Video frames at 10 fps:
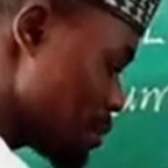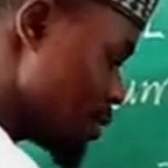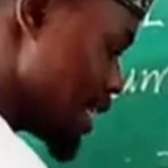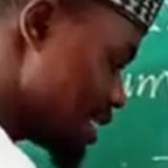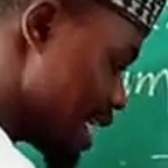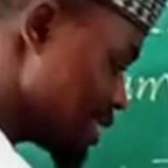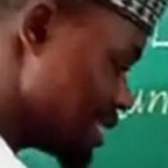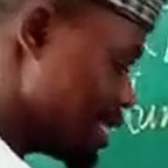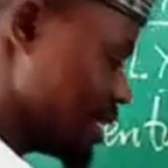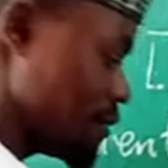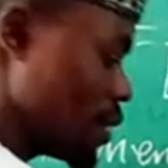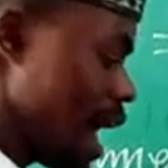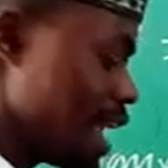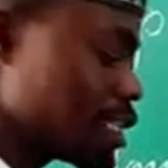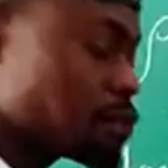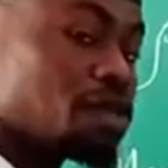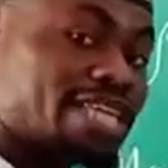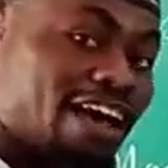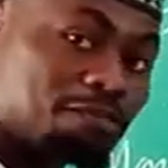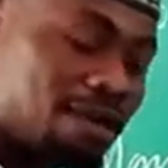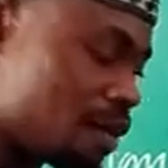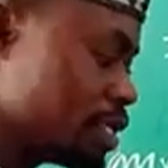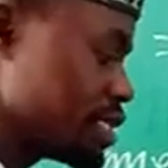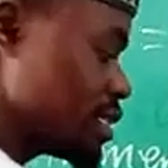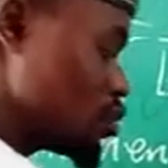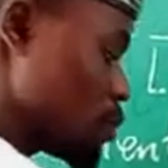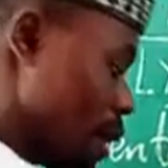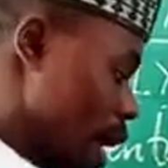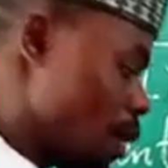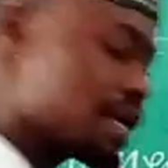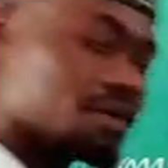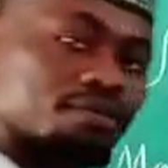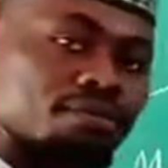Capital letter T. And it must have power, which is raised to power 1.